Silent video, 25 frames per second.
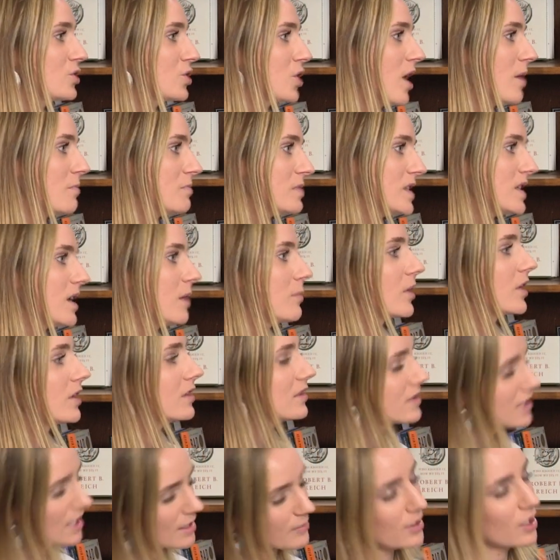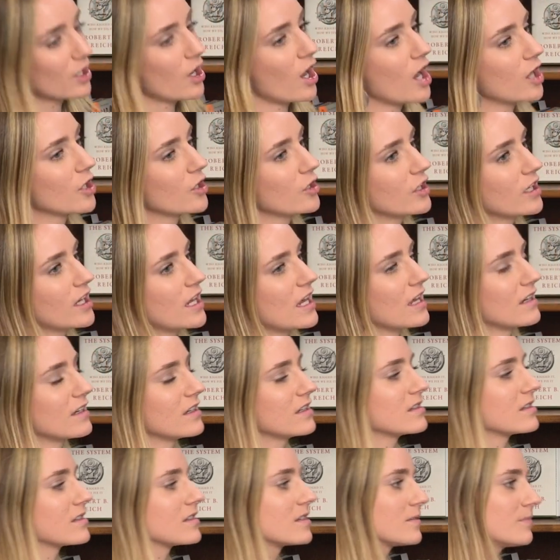Trump's demagoguery and
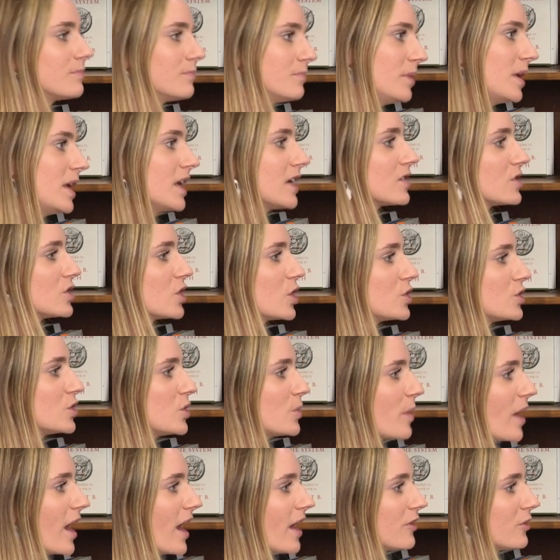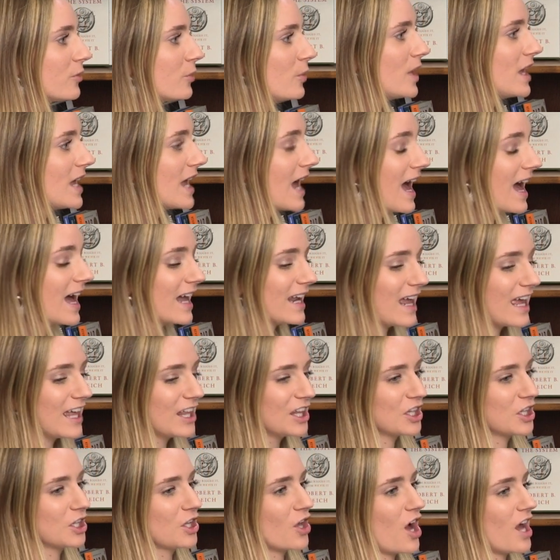his being a sociopath, we had
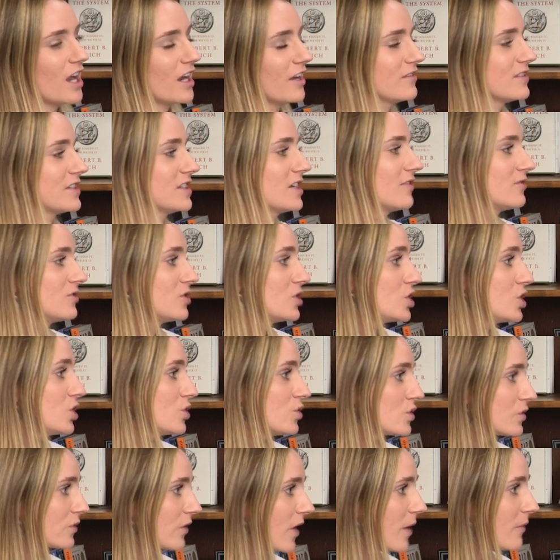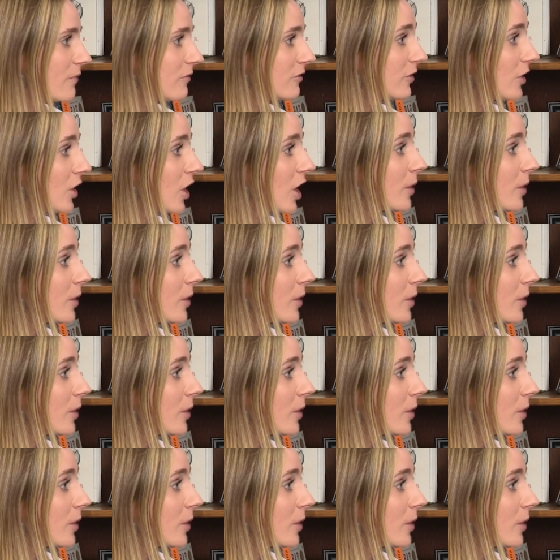a lot of stuff to choose from for